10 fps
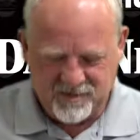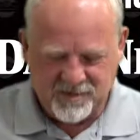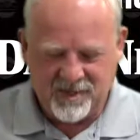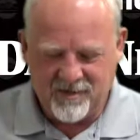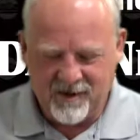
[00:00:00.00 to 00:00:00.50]
So
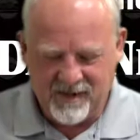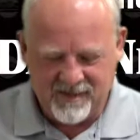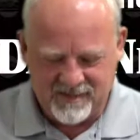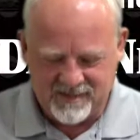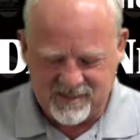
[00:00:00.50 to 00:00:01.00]
she
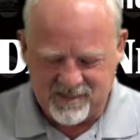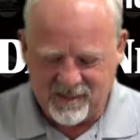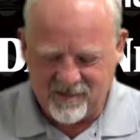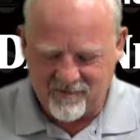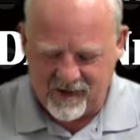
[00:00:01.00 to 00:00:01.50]
created
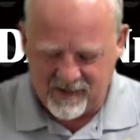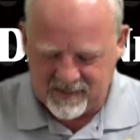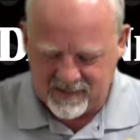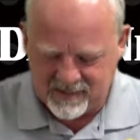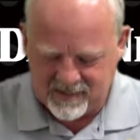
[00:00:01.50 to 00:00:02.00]

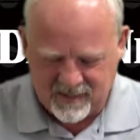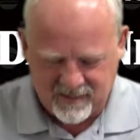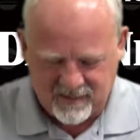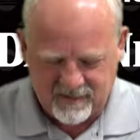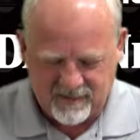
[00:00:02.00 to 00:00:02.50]
this
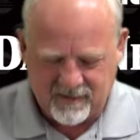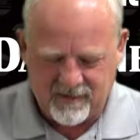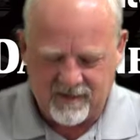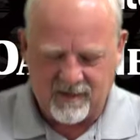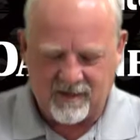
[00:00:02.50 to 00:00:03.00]
a
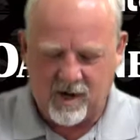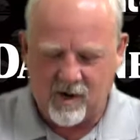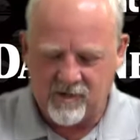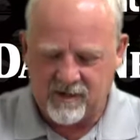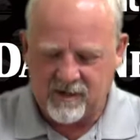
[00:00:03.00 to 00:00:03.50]

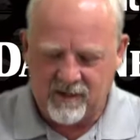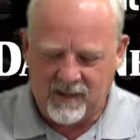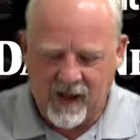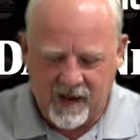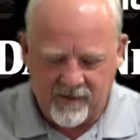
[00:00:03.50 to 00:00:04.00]
cart
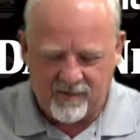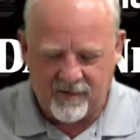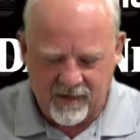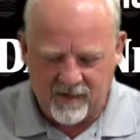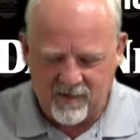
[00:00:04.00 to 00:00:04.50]
liner
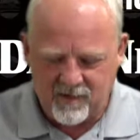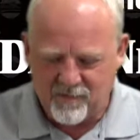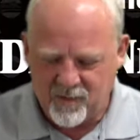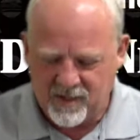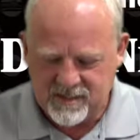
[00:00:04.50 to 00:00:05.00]
that you can
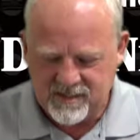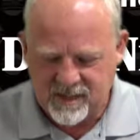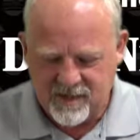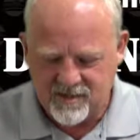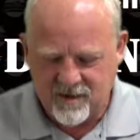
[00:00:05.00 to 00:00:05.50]
put
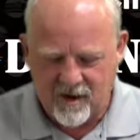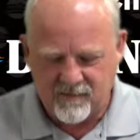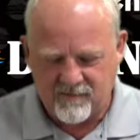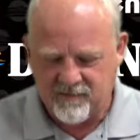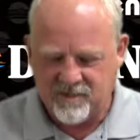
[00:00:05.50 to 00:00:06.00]
inside your
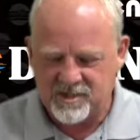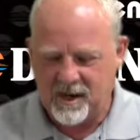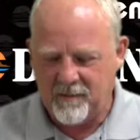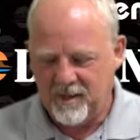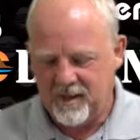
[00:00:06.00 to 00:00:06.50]
cart for your
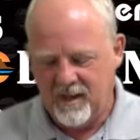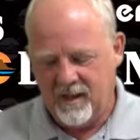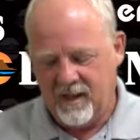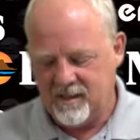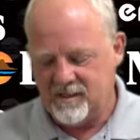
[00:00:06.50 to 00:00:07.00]
shopping.
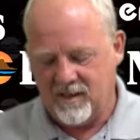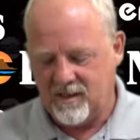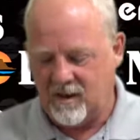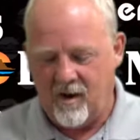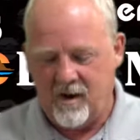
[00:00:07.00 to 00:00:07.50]
It's
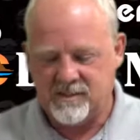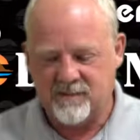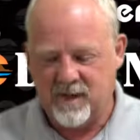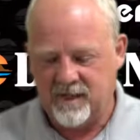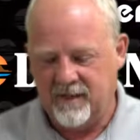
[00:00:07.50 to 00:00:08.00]
an
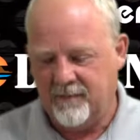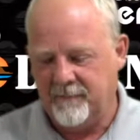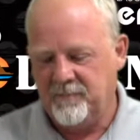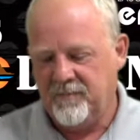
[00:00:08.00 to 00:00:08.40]
awesome idea,